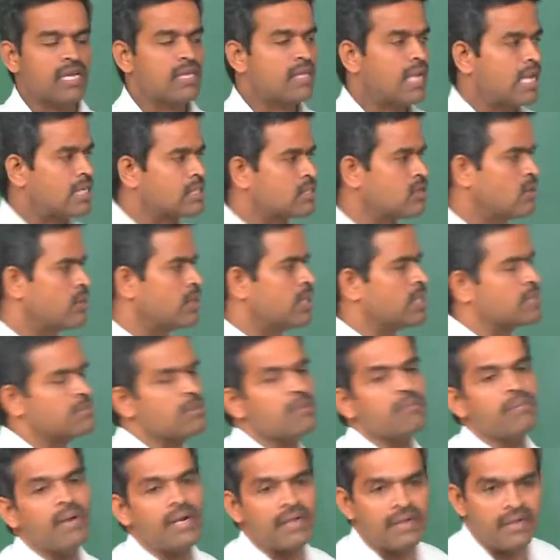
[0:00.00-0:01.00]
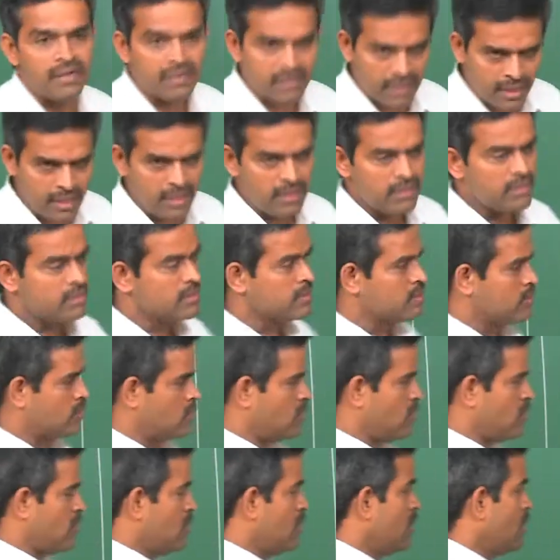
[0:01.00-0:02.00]
and that is how it has been patented.
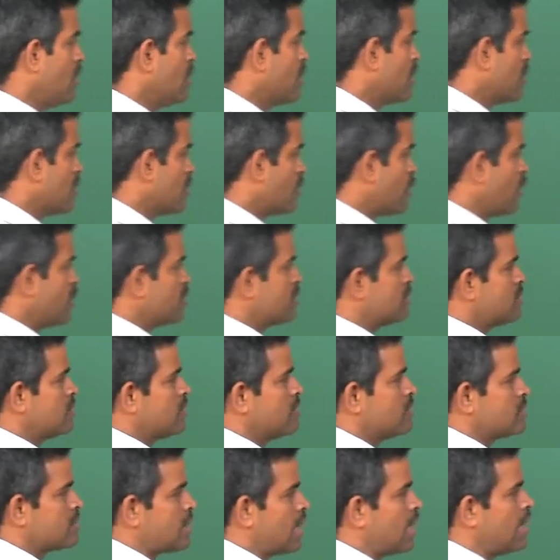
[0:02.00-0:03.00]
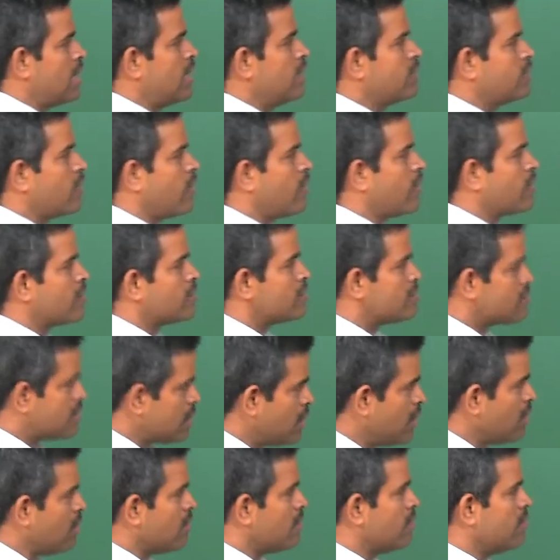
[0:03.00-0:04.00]
So those studies are
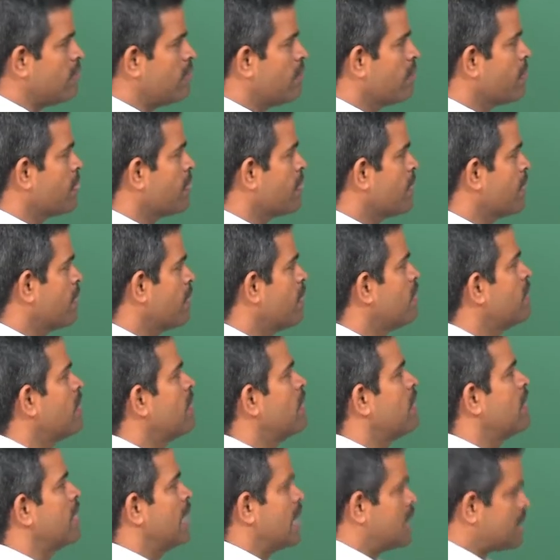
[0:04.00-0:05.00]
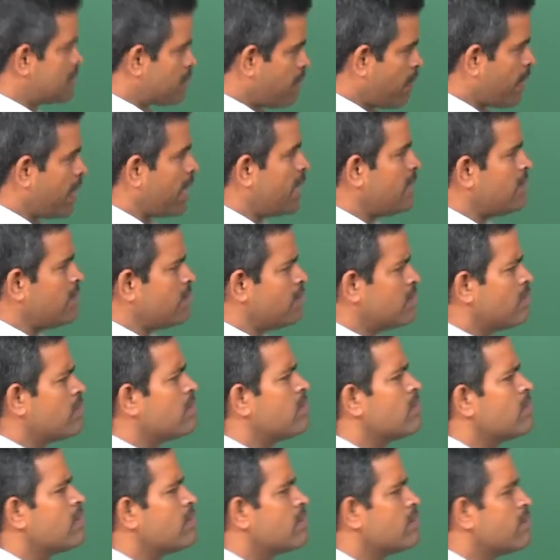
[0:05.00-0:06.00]
still uh, explained
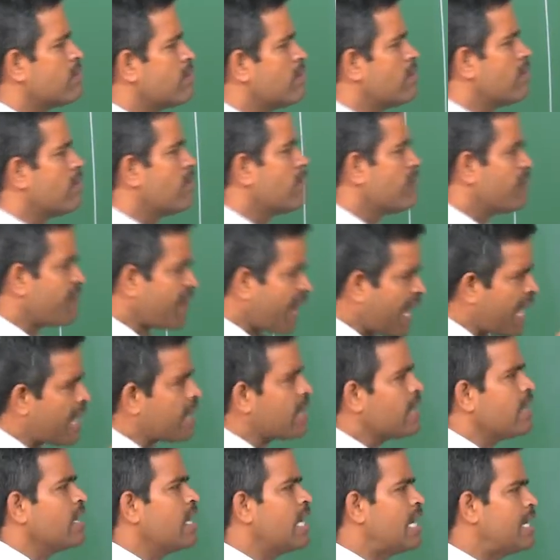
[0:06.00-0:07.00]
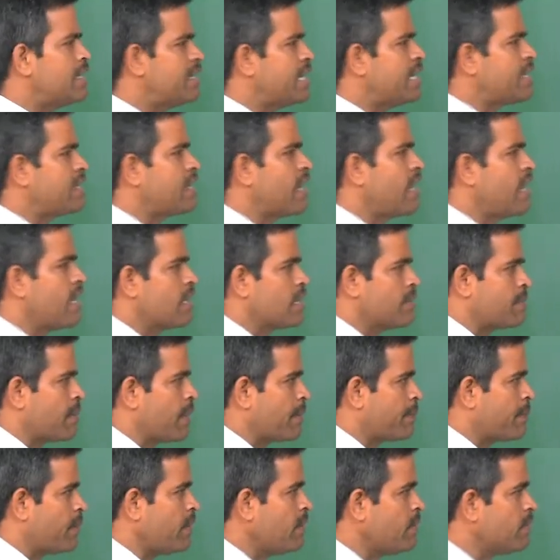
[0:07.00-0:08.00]
fairly in detail in the
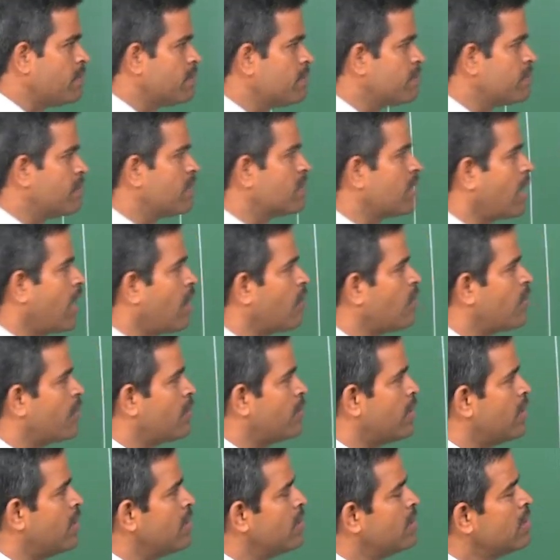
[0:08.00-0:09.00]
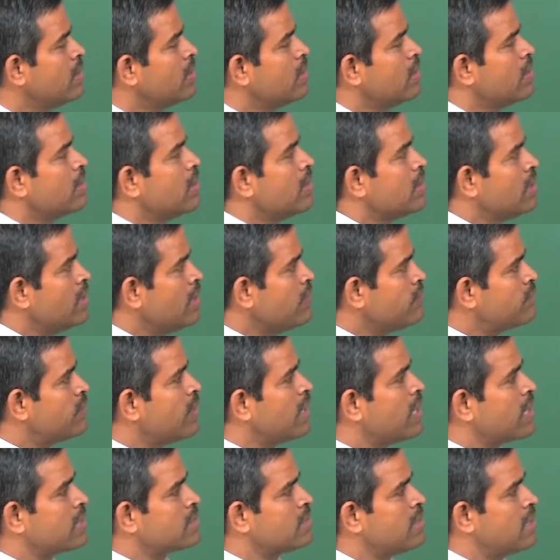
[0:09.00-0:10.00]
paper but however if
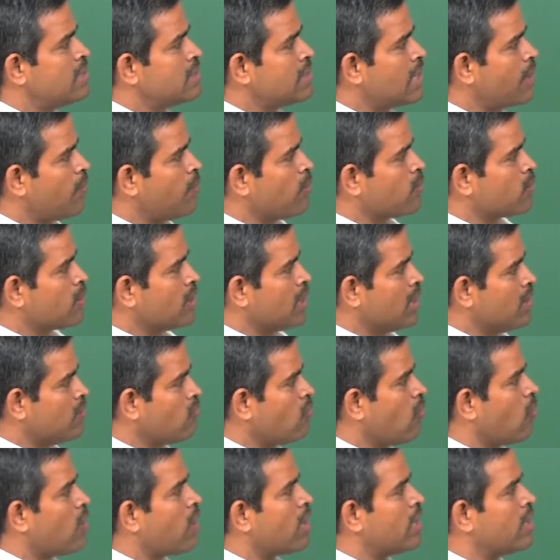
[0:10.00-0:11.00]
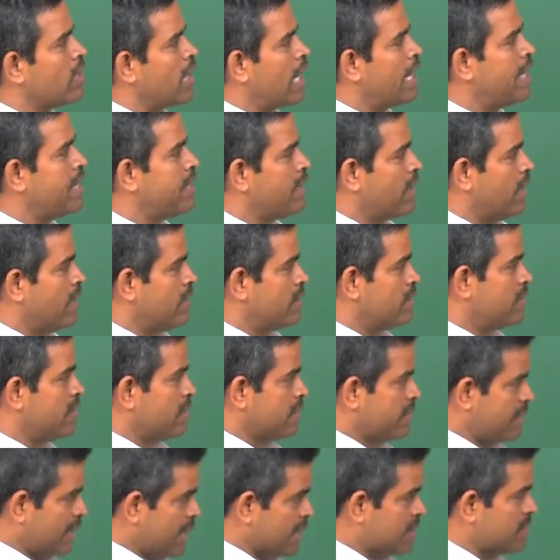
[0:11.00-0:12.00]
the lecturer is able to invoke an idea
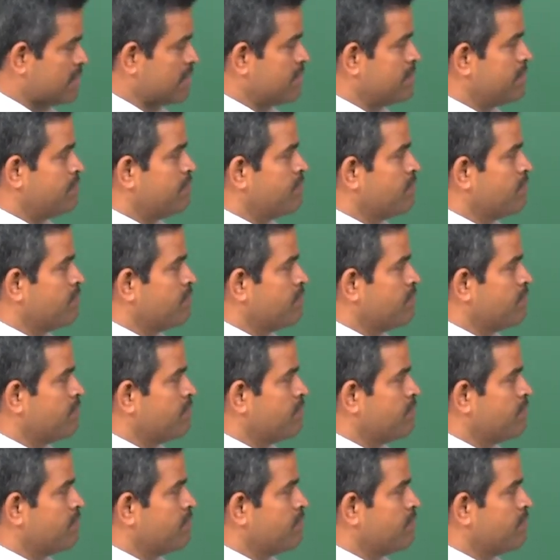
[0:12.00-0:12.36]
that yes